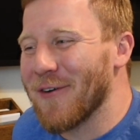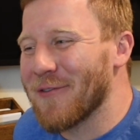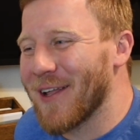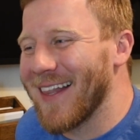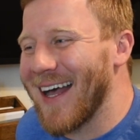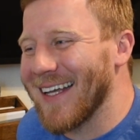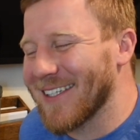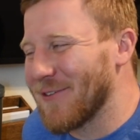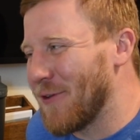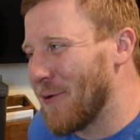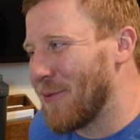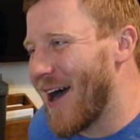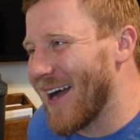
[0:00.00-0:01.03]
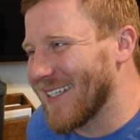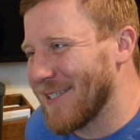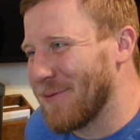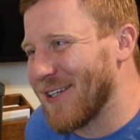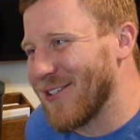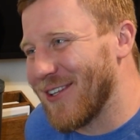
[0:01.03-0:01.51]
the last few blocks,
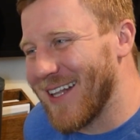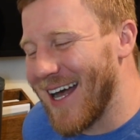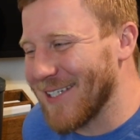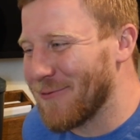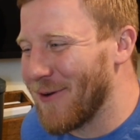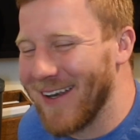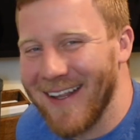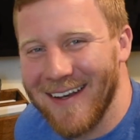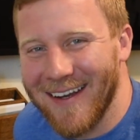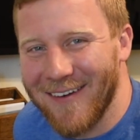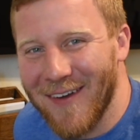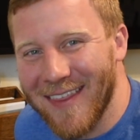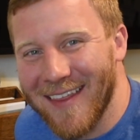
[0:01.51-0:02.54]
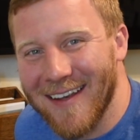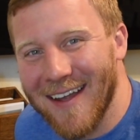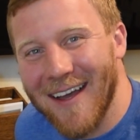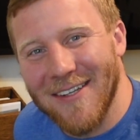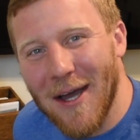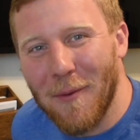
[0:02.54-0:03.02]
especially the last one ending with
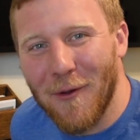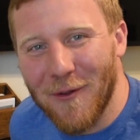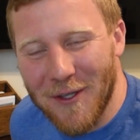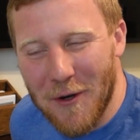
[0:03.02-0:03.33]
a double,